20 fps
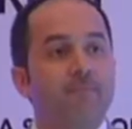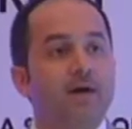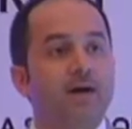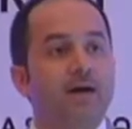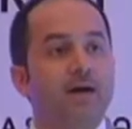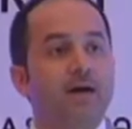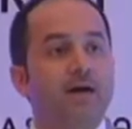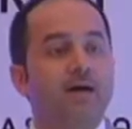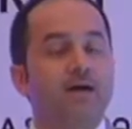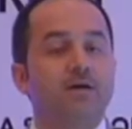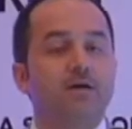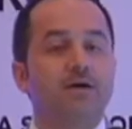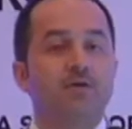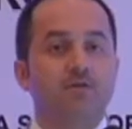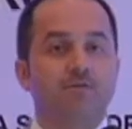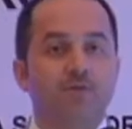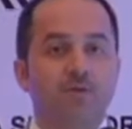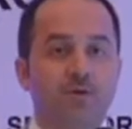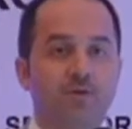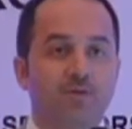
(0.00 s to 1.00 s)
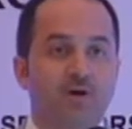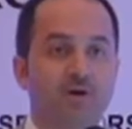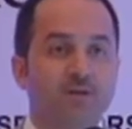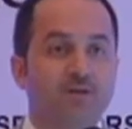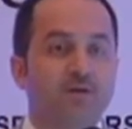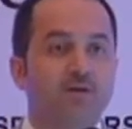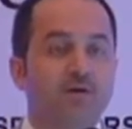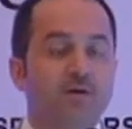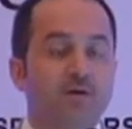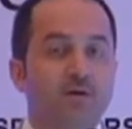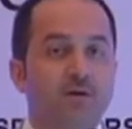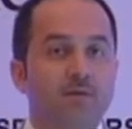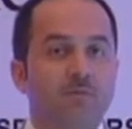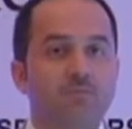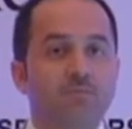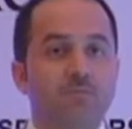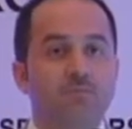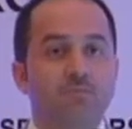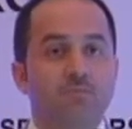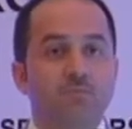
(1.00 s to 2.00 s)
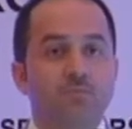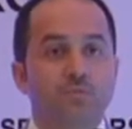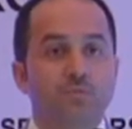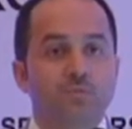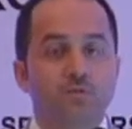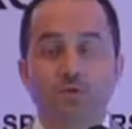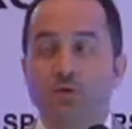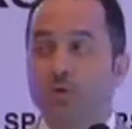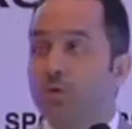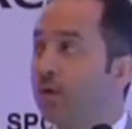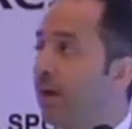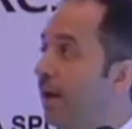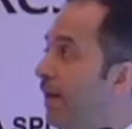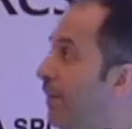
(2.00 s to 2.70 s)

uh, uh reviewing that. So